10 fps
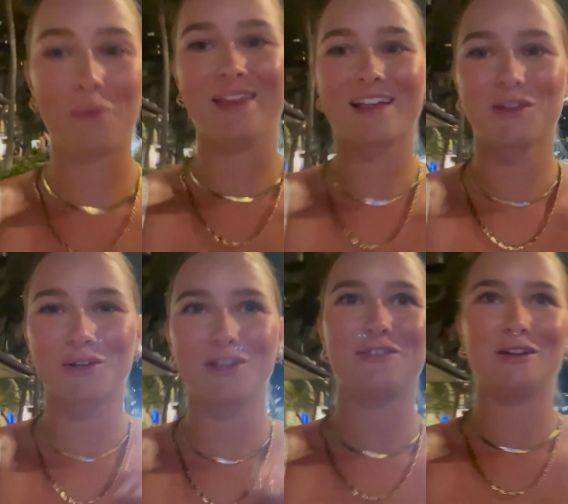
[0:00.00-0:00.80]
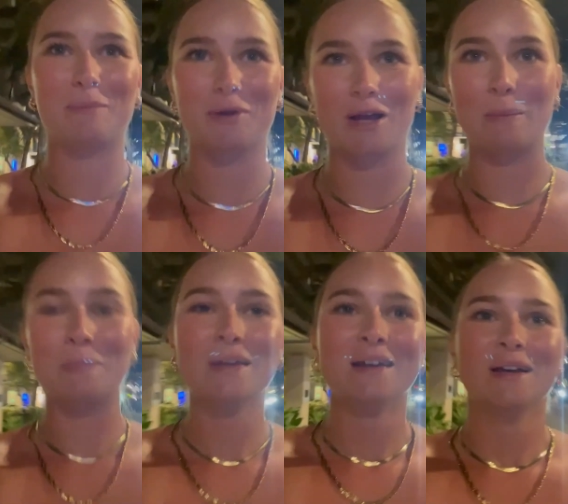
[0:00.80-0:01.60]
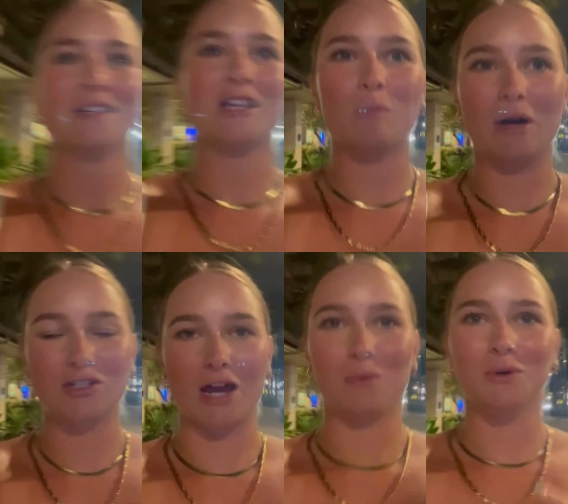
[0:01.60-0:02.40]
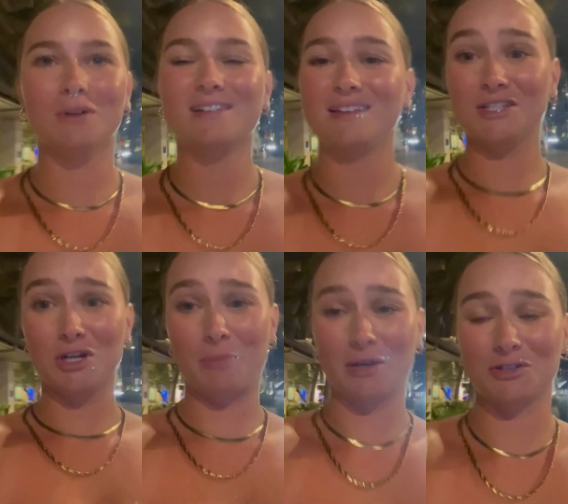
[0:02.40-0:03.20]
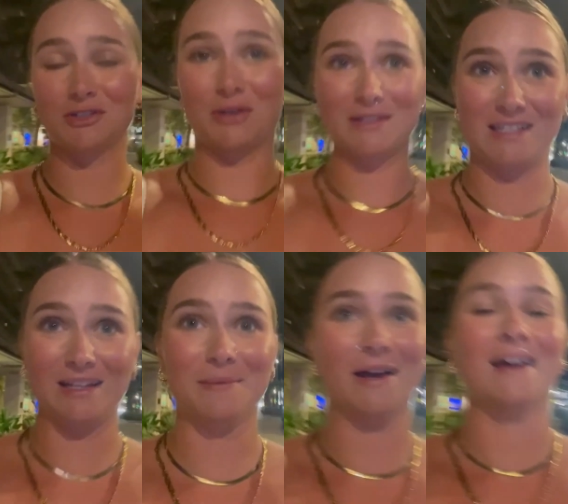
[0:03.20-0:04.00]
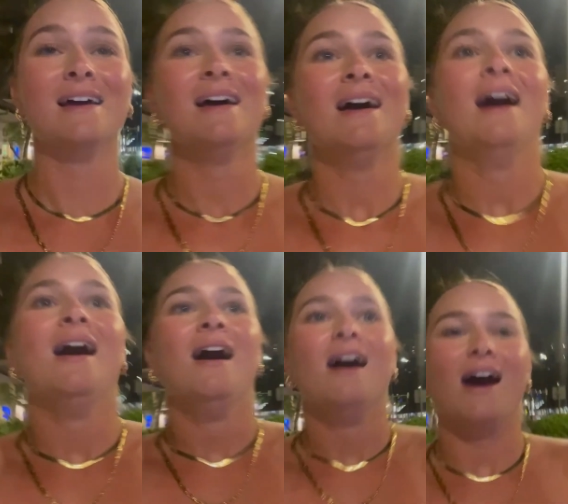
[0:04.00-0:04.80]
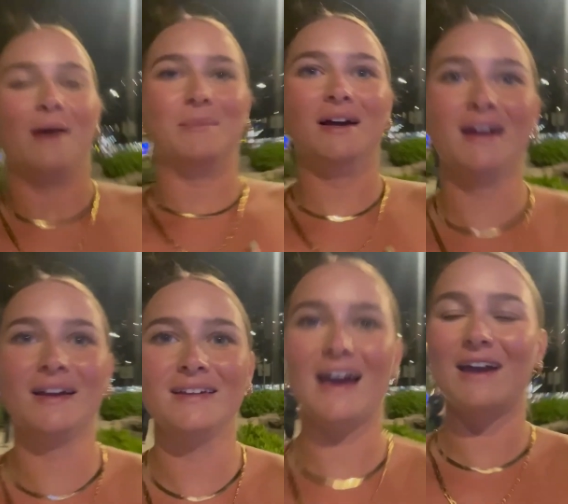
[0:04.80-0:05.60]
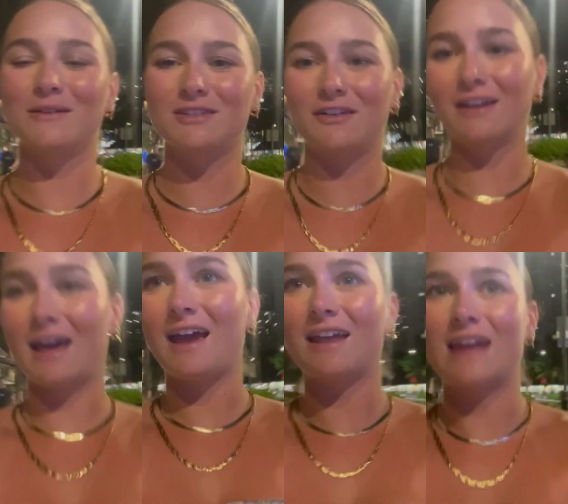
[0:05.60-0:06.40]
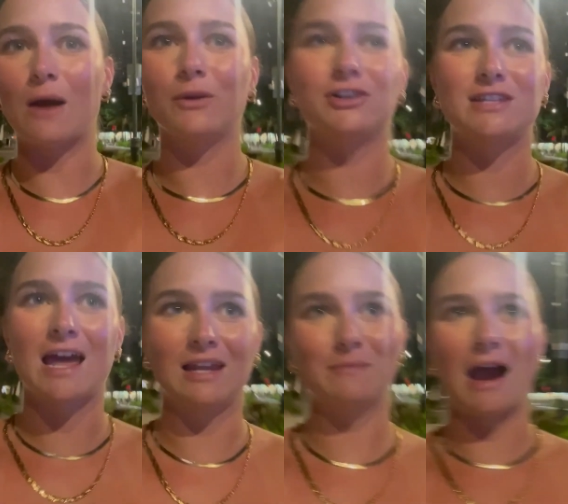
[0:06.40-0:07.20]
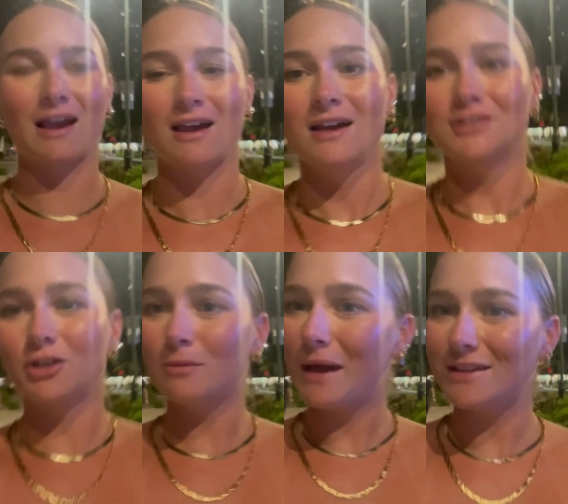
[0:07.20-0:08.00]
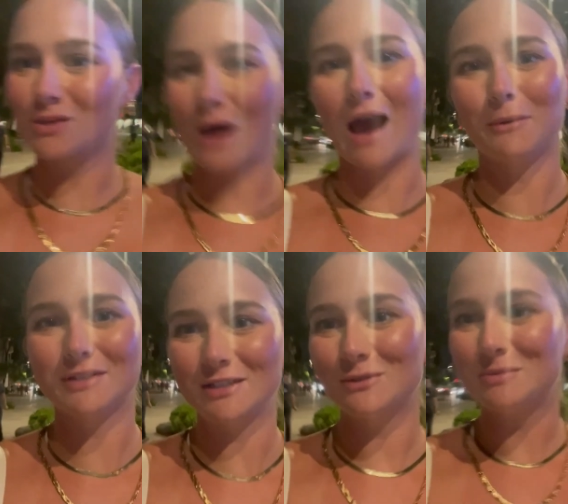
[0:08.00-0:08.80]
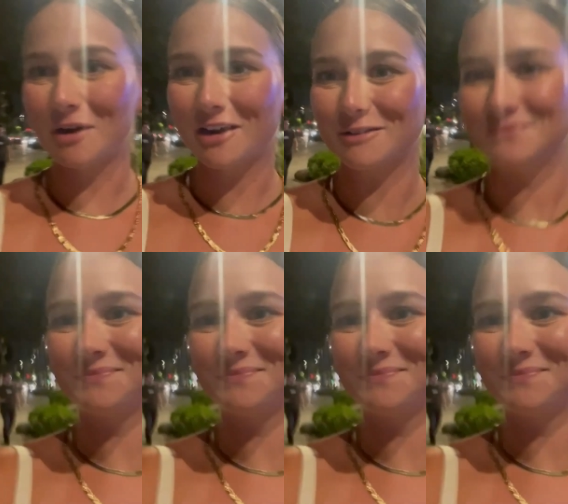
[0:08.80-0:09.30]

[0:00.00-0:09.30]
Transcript: We like literally filled up our cup so much. I will insert a picture so you can see, but um, yeah, it was fun night and now we're just heading back to go to bed. So I will see you tomorrow.